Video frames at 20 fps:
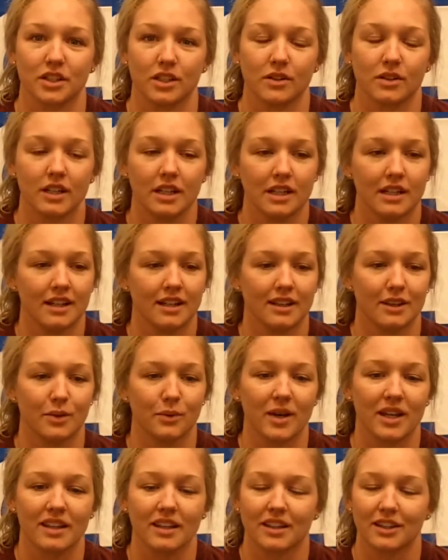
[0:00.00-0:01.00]
So
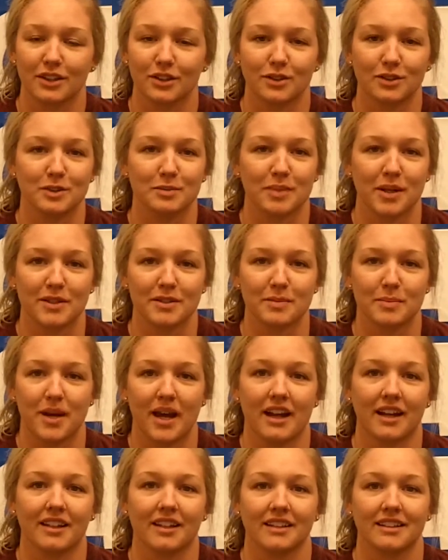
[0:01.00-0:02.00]
the way that the girls bounce
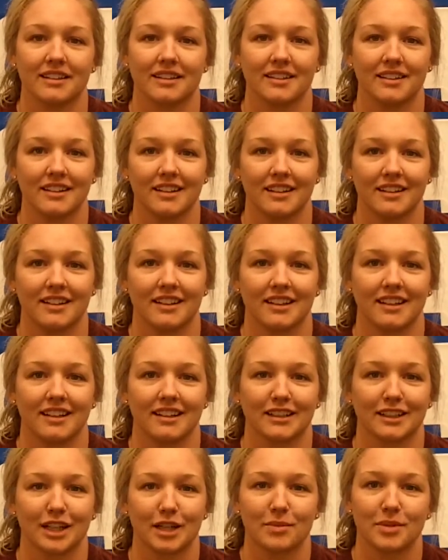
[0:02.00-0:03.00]
back
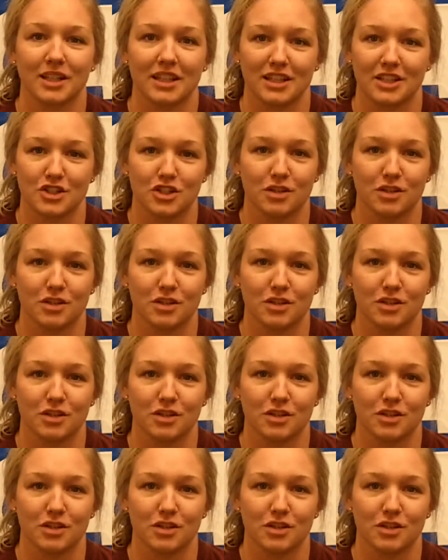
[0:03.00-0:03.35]
and come into the